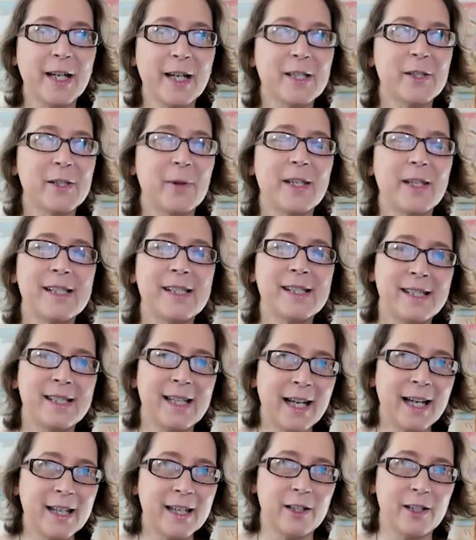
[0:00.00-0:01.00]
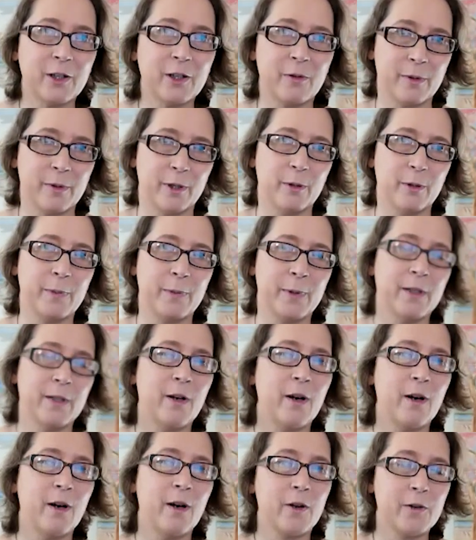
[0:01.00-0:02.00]
So the second group
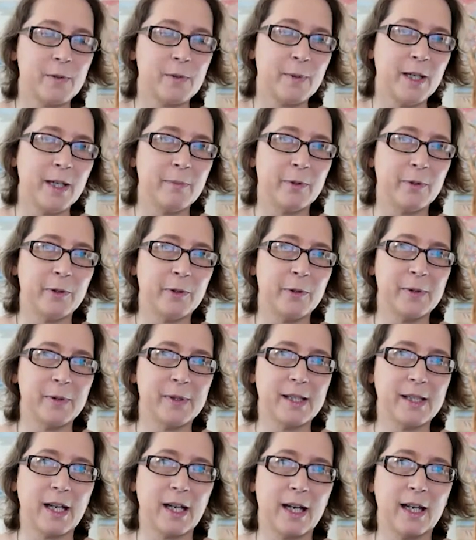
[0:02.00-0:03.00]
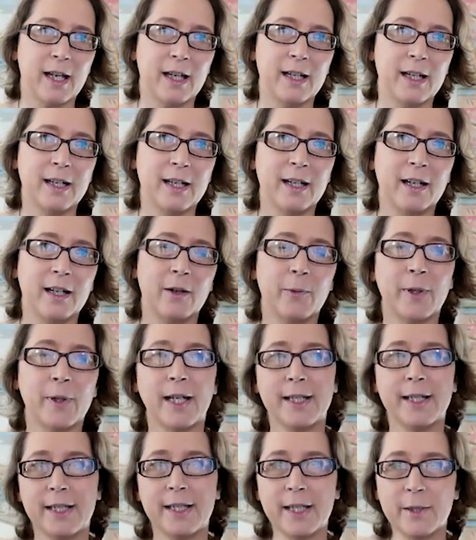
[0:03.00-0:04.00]
are those people who say, well,
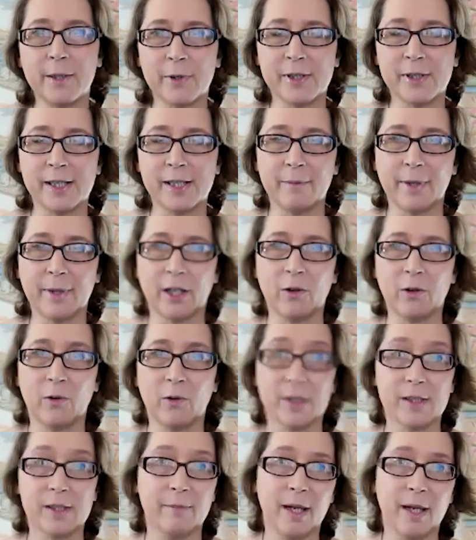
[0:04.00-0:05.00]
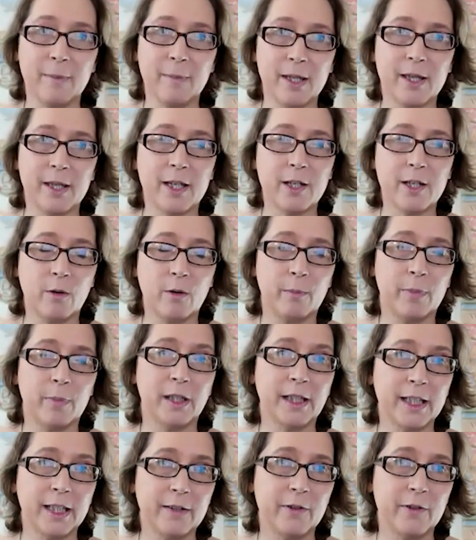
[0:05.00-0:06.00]
I need to present my course. Maybe they don't
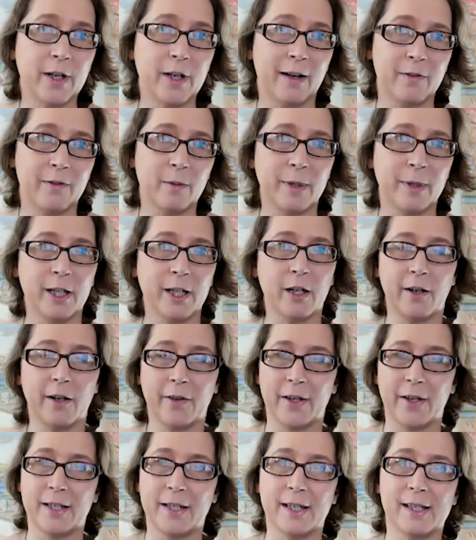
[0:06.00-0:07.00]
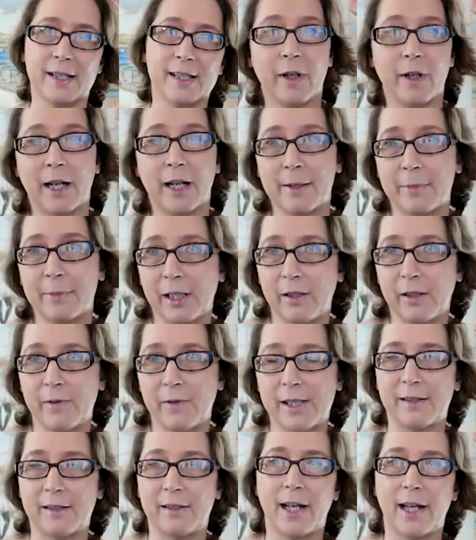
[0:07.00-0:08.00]
believe you have to be authentic self. I believe
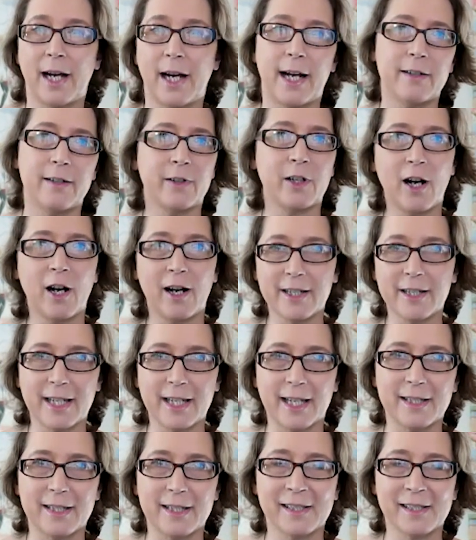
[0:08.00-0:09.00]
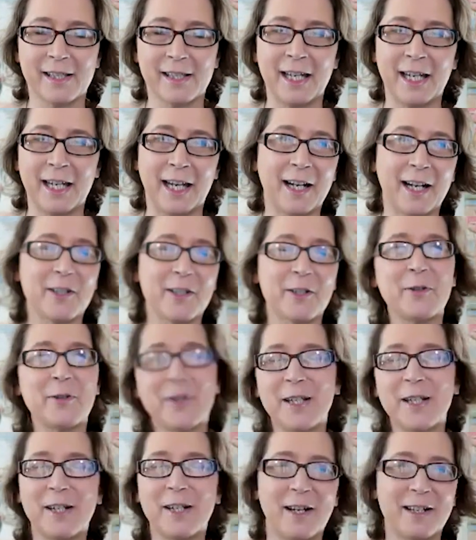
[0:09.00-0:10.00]
it's a lie of content is king. I don't
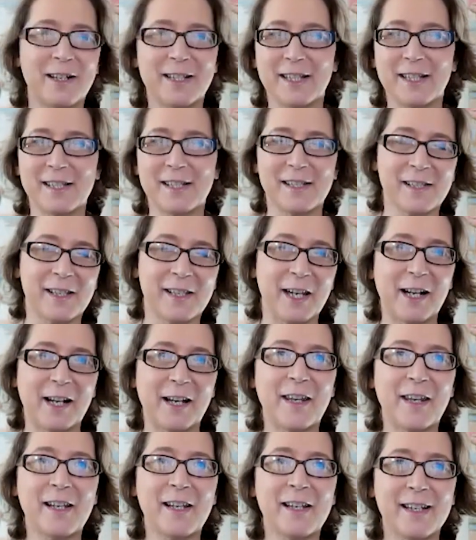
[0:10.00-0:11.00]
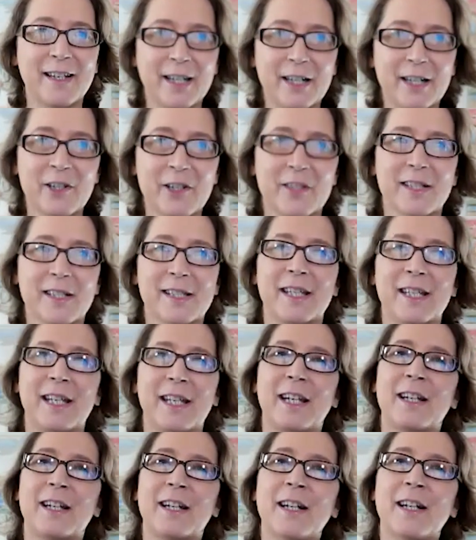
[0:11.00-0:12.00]
think content is king. I think connection is
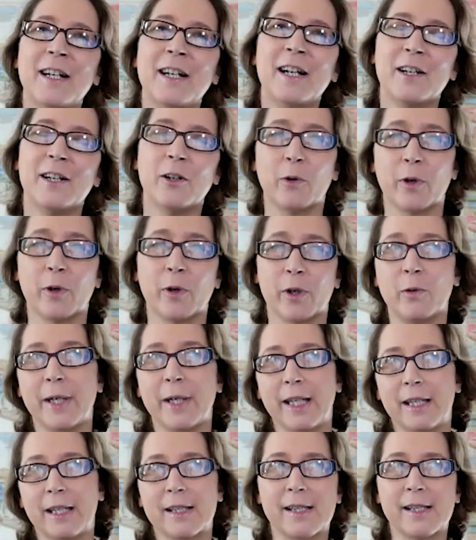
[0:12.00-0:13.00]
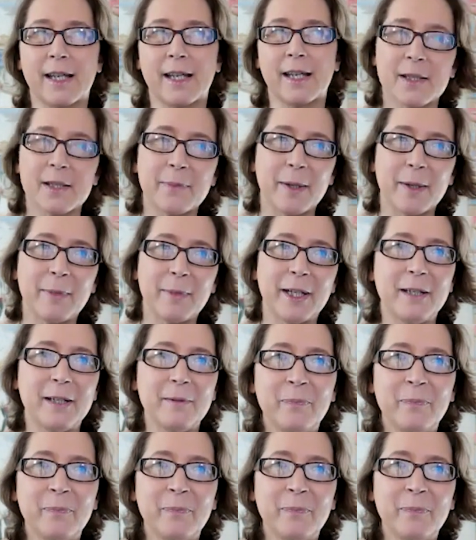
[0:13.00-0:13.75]
king, or queen, as the case may be.